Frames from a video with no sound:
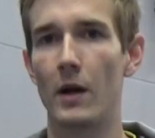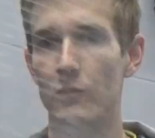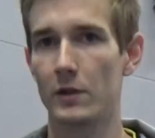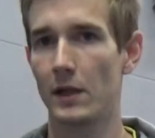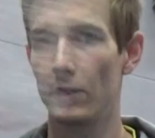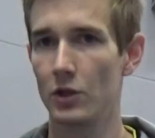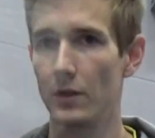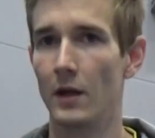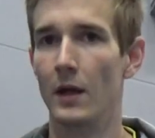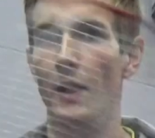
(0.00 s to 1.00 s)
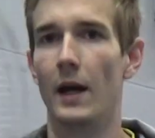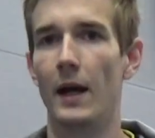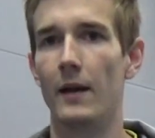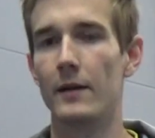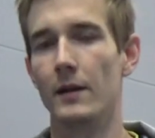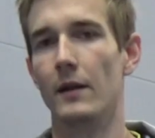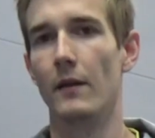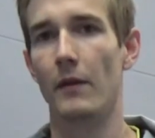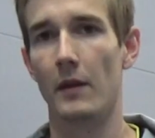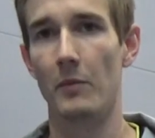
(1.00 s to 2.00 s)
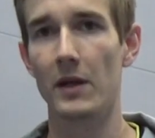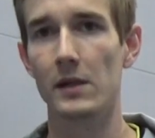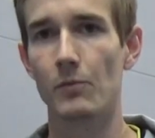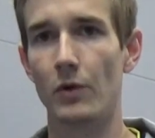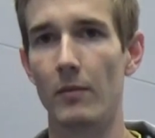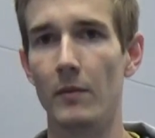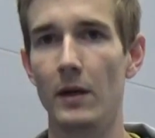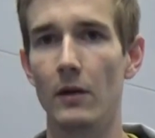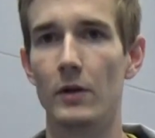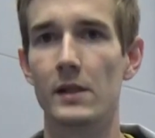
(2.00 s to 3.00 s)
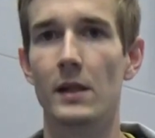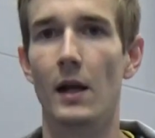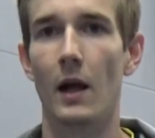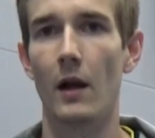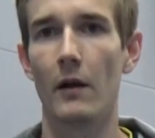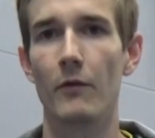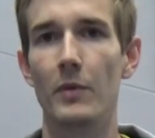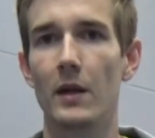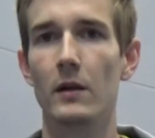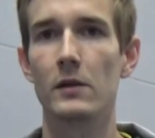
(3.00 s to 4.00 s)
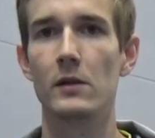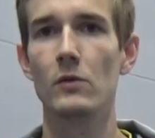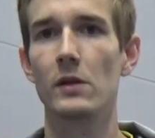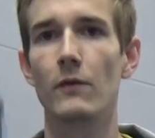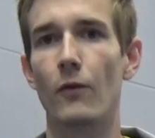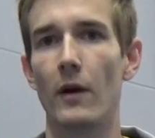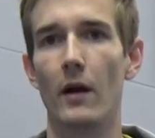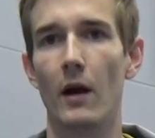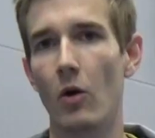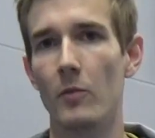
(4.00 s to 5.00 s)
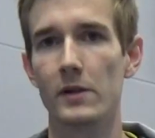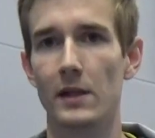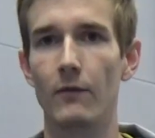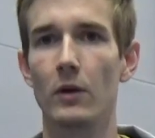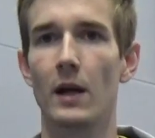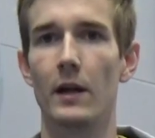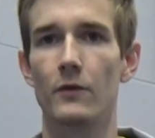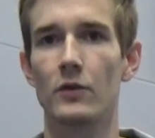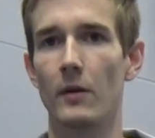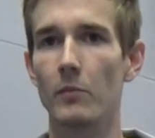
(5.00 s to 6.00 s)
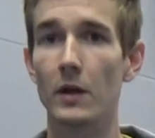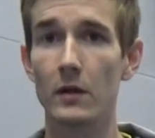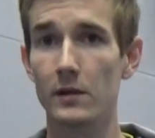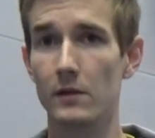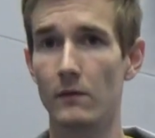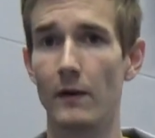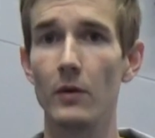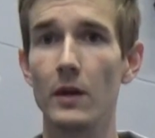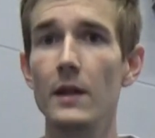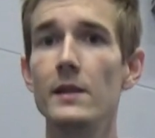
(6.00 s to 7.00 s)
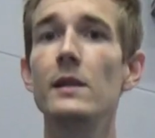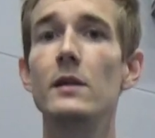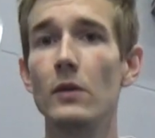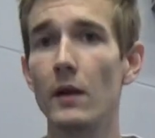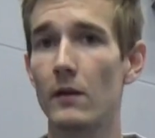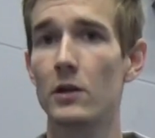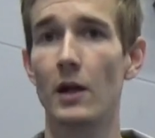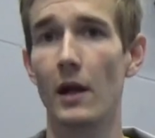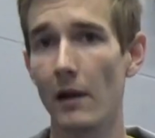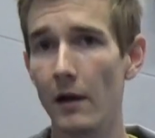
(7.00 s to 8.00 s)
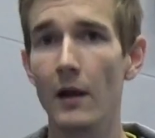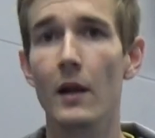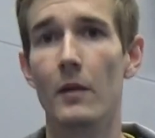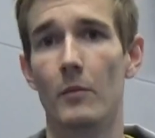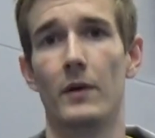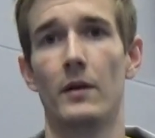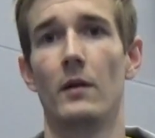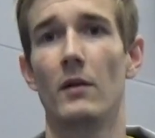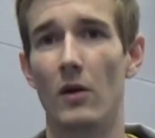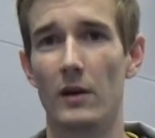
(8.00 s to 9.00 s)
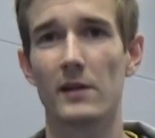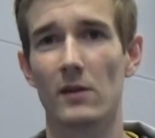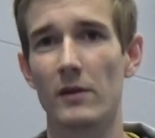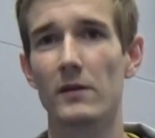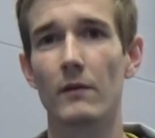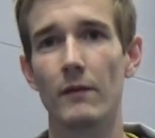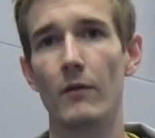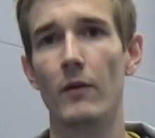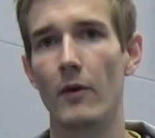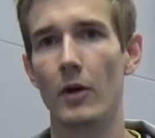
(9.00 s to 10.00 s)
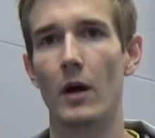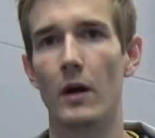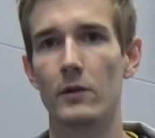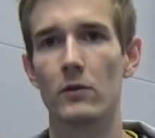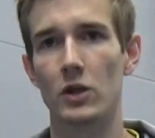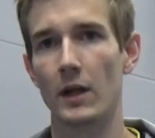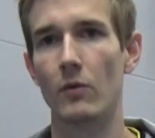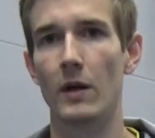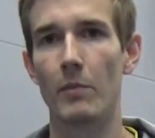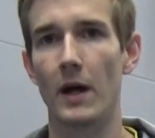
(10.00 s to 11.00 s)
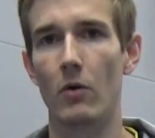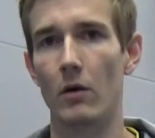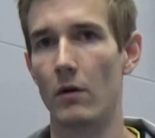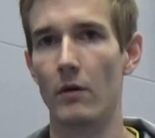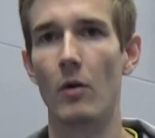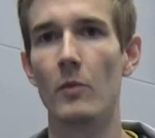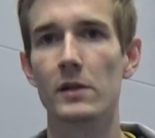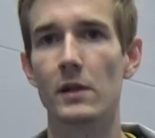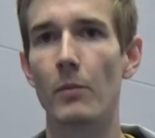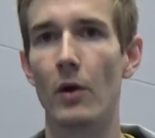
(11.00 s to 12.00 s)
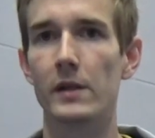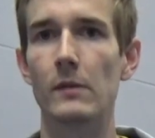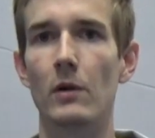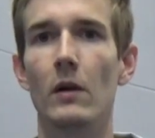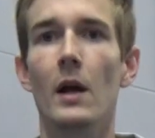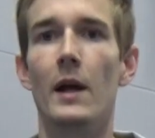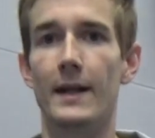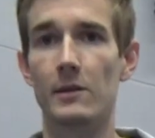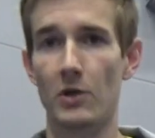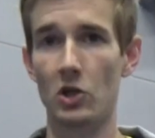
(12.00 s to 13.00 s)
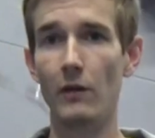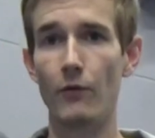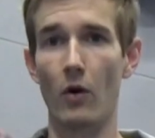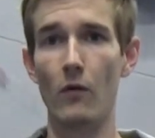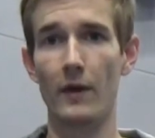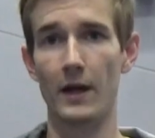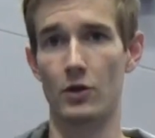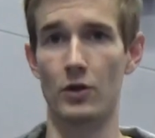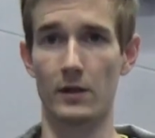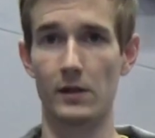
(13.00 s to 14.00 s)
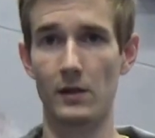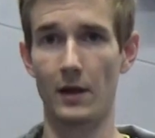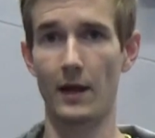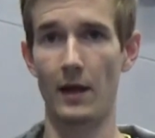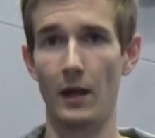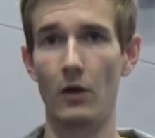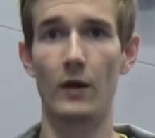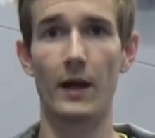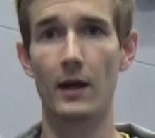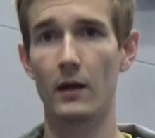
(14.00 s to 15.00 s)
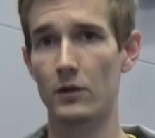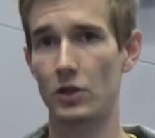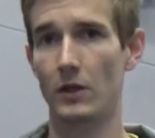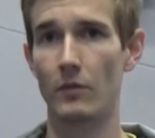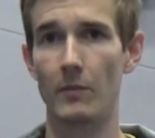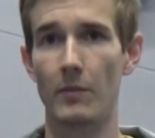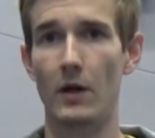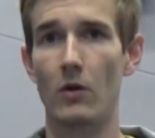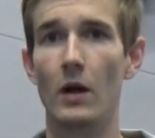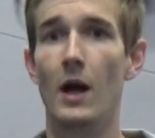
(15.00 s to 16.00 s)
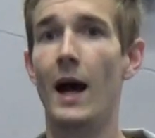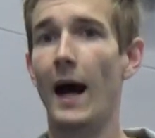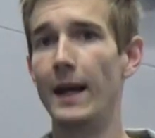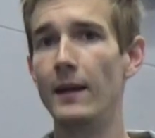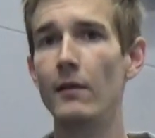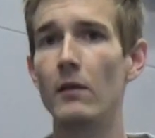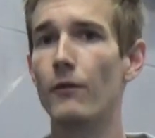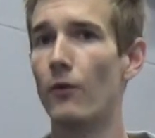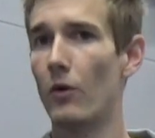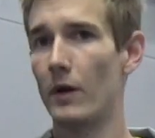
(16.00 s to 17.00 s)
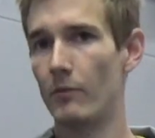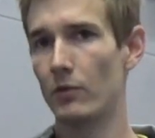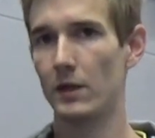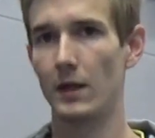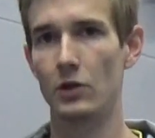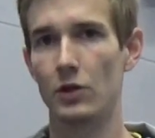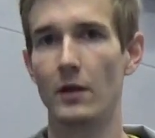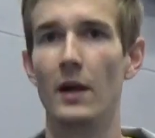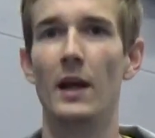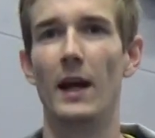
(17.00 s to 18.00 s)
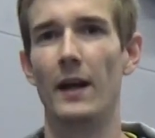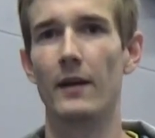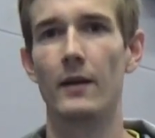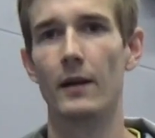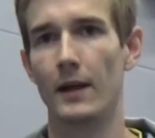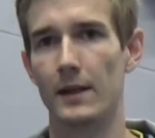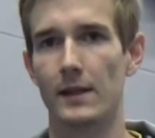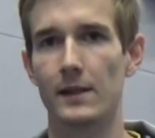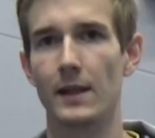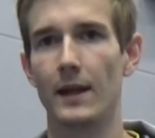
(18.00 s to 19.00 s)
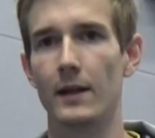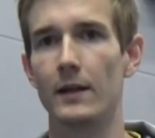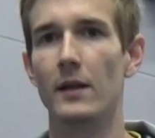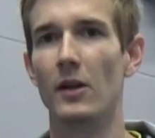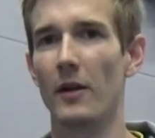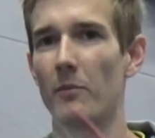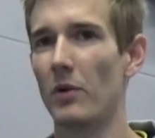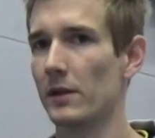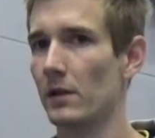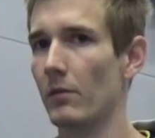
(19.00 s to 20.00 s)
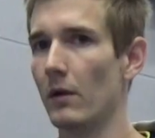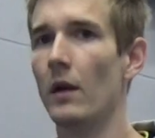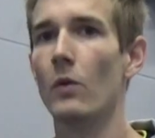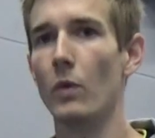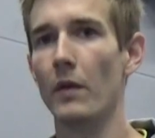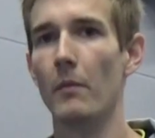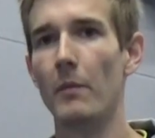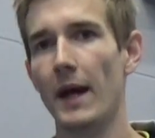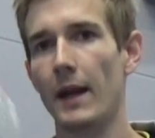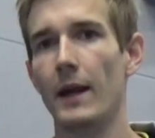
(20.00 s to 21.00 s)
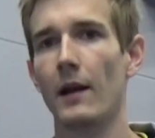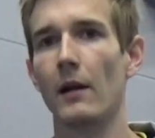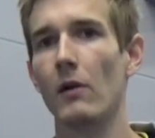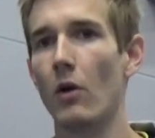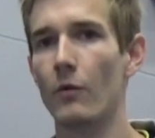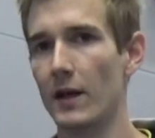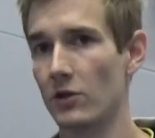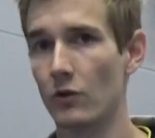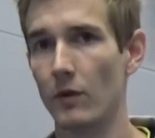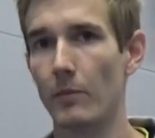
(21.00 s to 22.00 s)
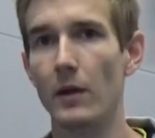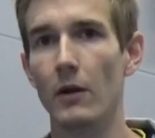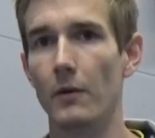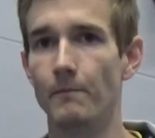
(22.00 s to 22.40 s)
rotation, and the biggest problem here is a lot of beginners use it for almost every kind of shot because it's very easy to hit the shuttle, but it's also very, very hard to generate power, or almost impossible, especially for overhand shots. Like here I cannot generate power, I need the forearm rotation, and as I said, not possible with the panhandle or rush grip here.